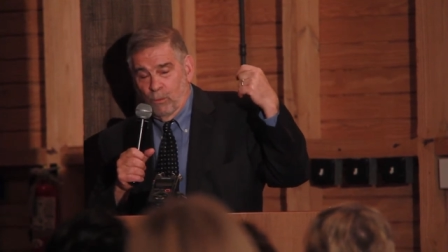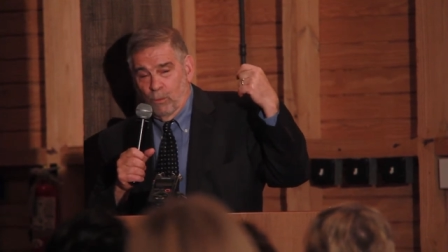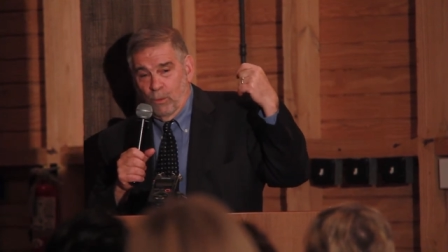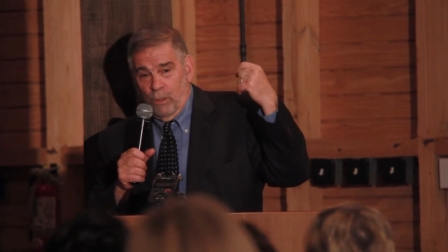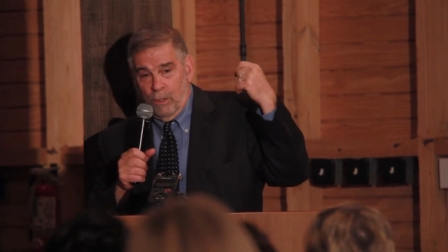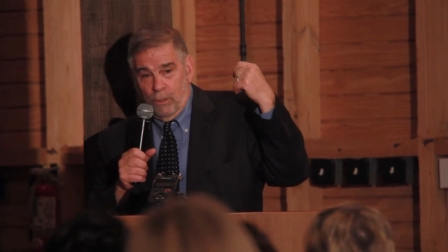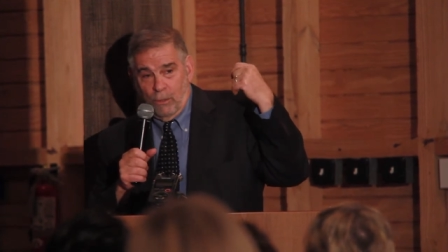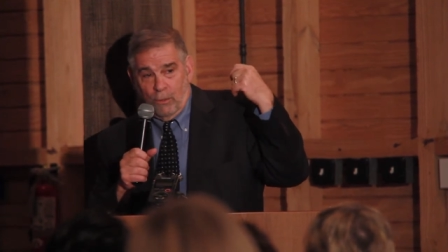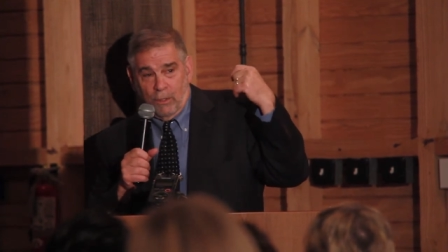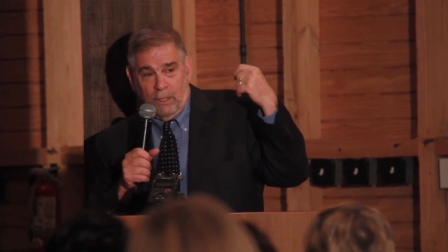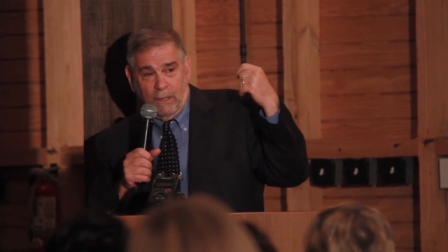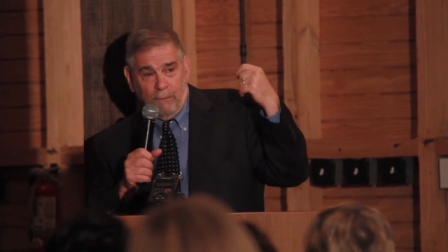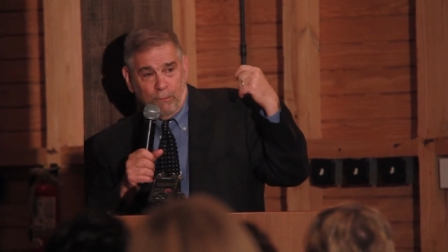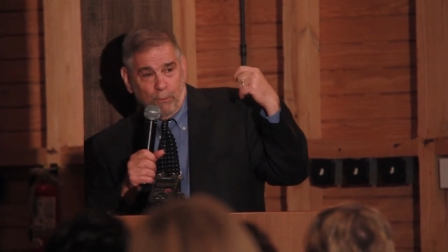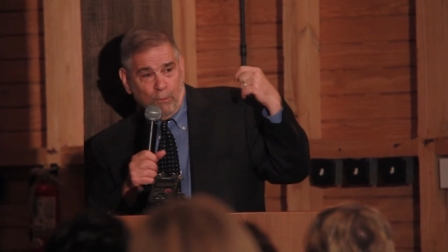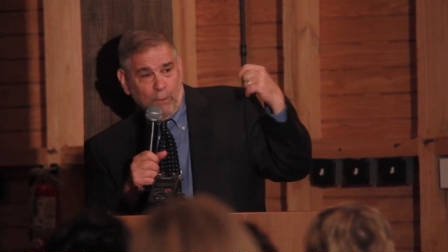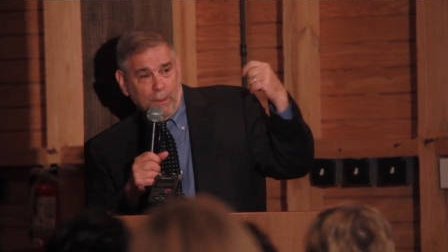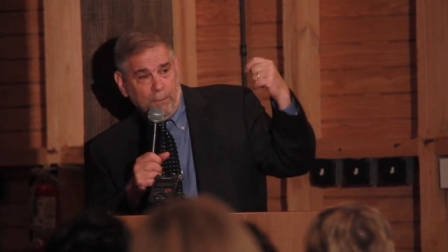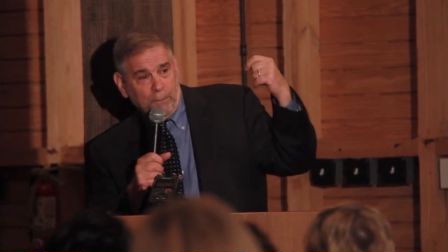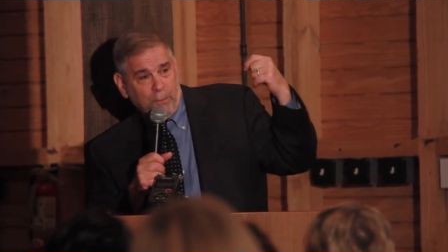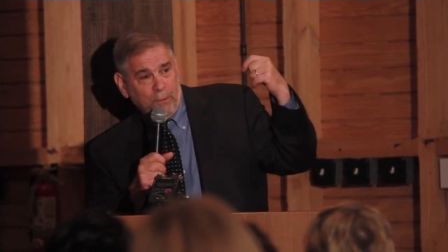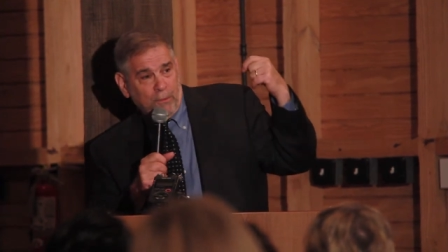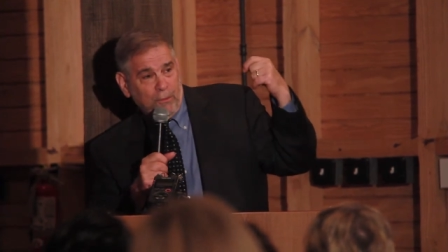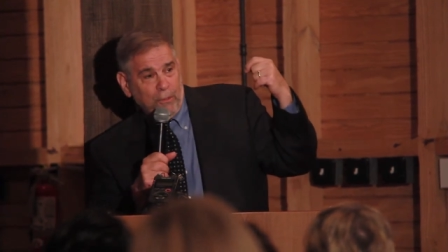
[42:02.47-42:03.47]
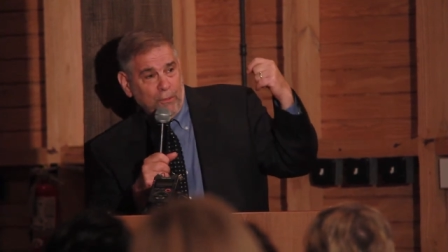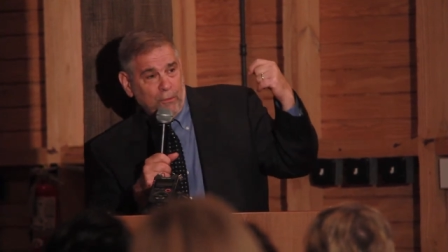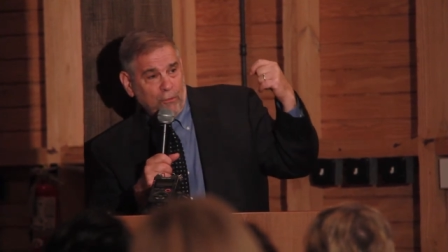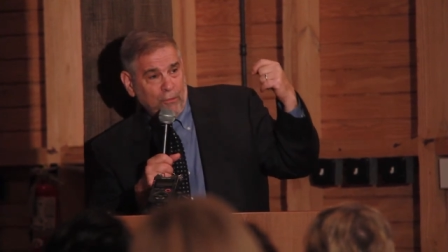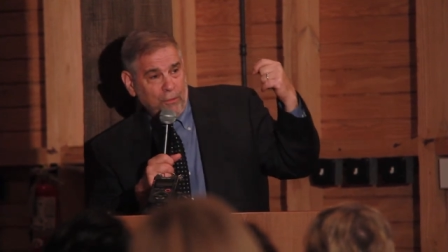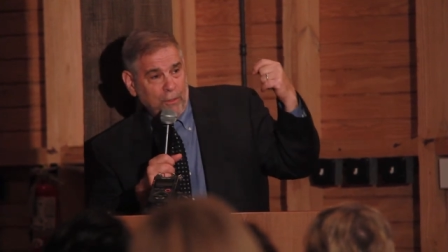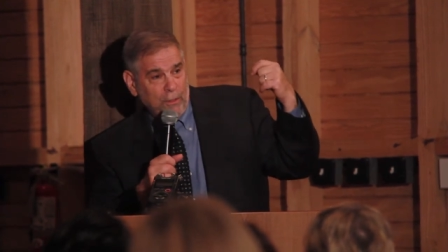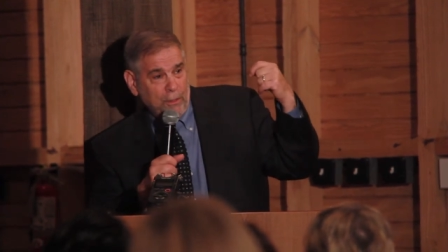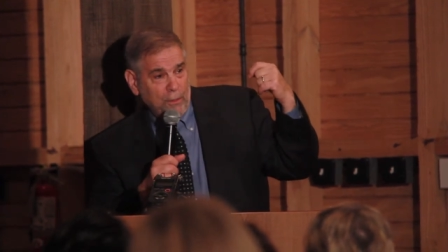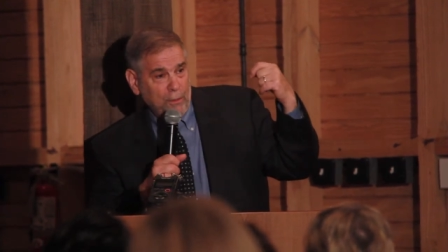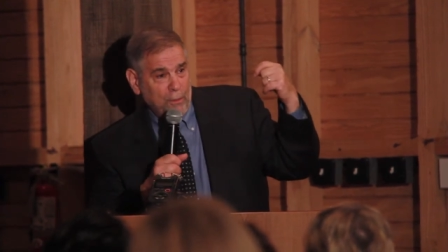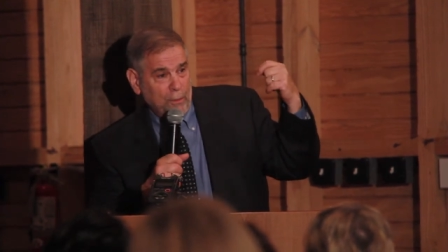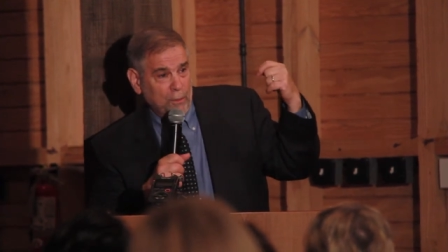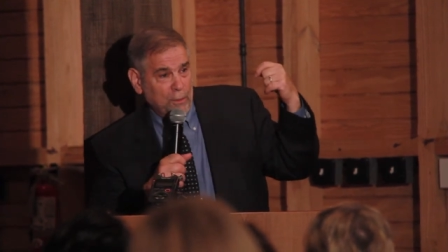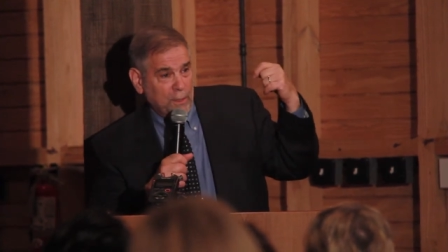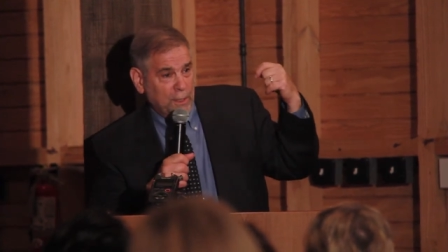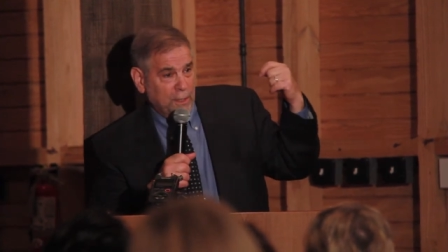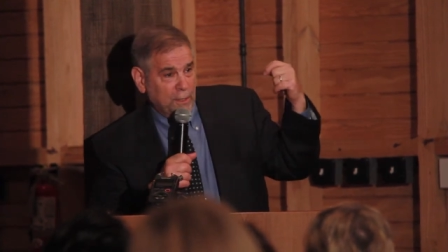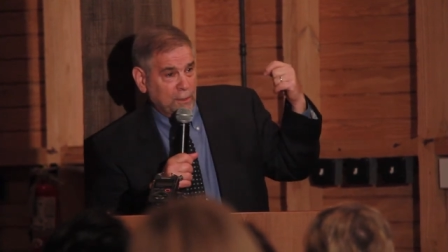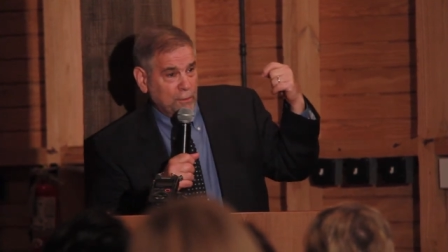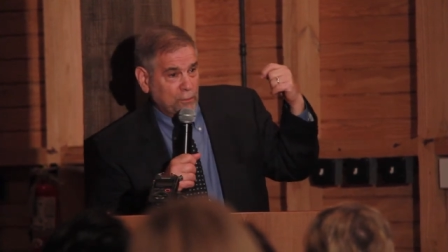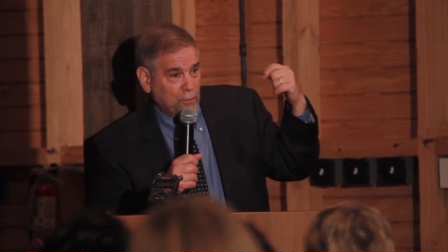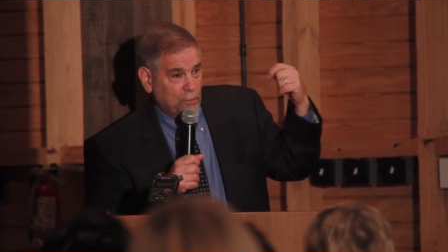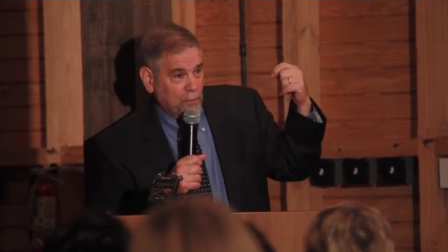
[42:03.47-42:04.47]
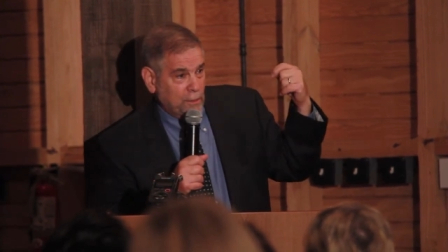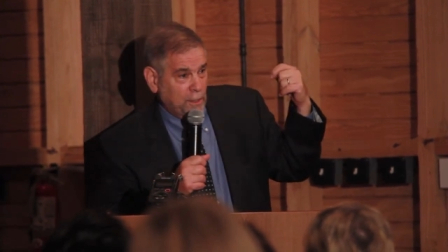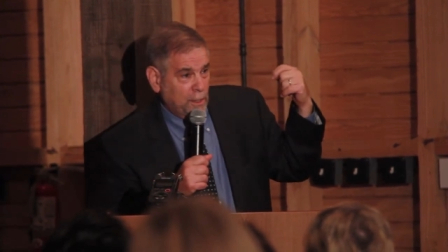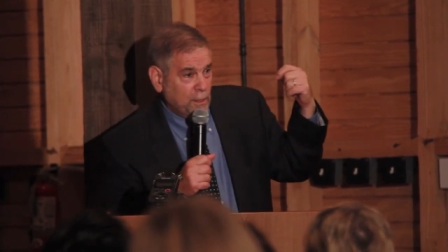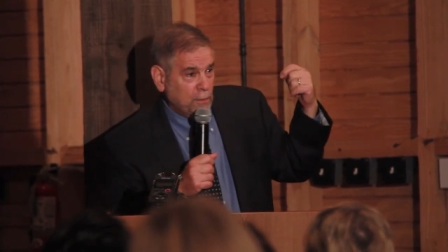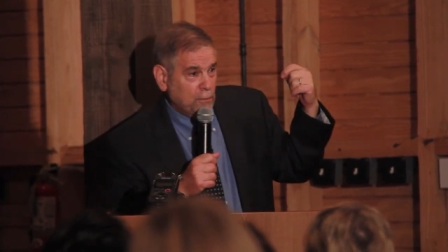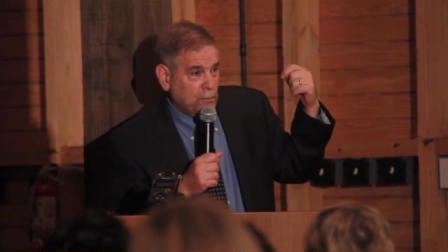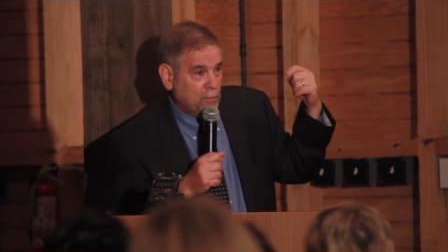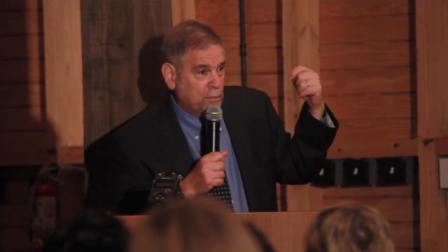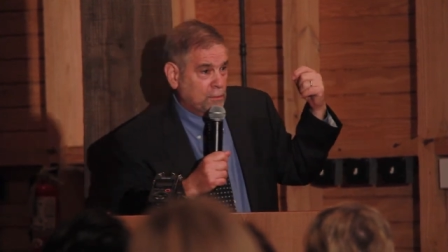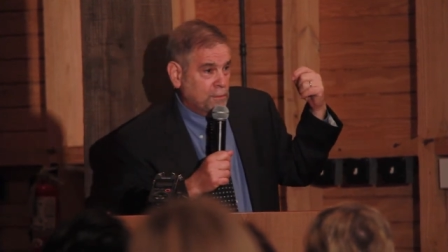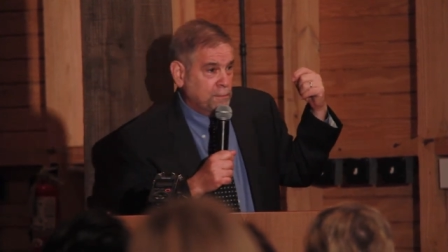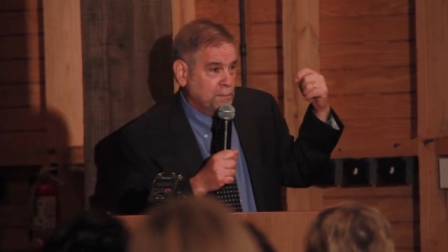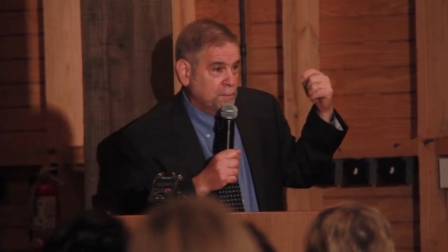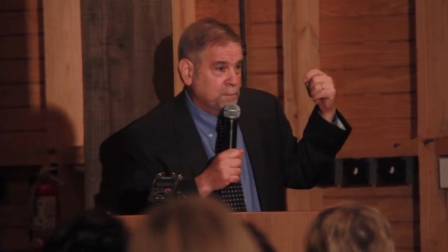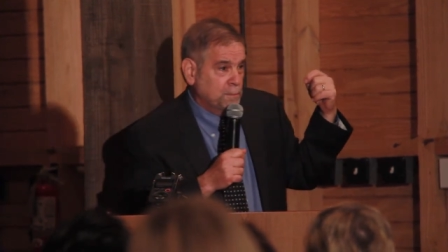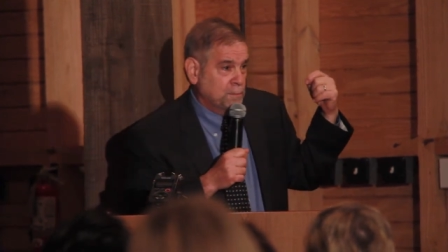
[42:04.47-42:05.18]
We don't have a repetition in the United States